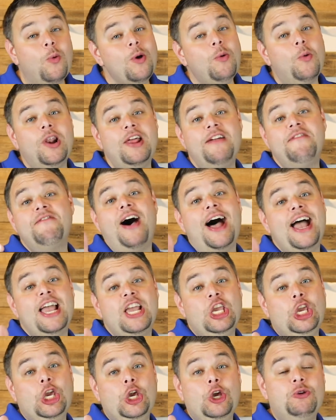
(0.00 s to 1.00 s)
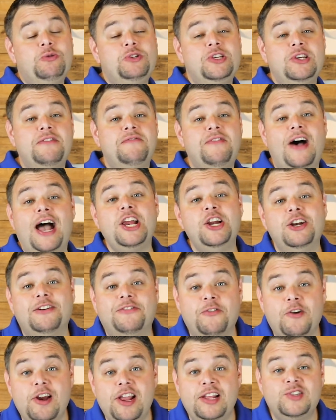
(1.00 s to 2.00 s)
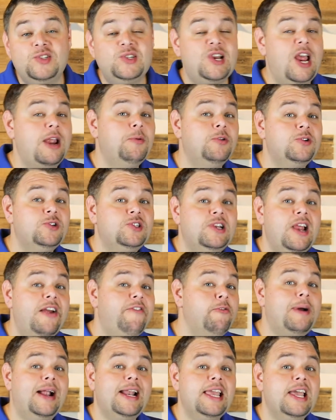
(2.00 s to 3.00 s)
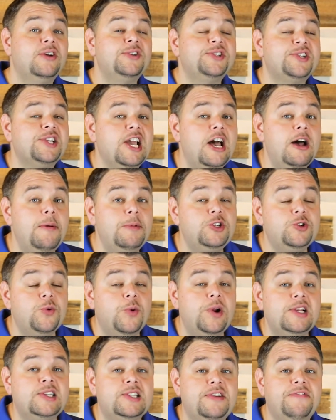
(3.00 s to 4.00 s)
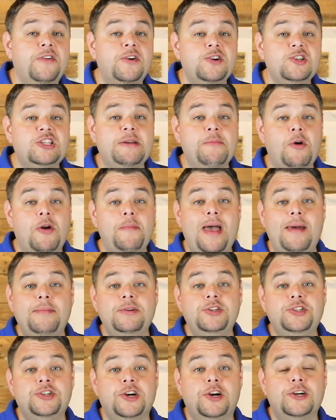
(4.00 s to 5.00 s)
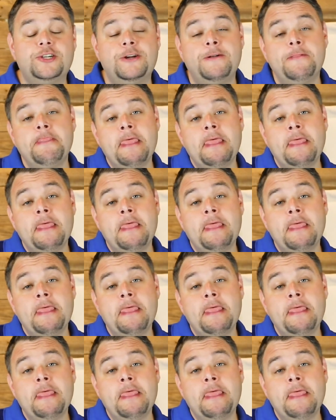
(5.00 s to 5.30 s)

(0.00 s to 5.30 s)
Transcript: We want to invite you to invite your friends, neighbors, and everybody else to come and join us at First Landmark Baptist Church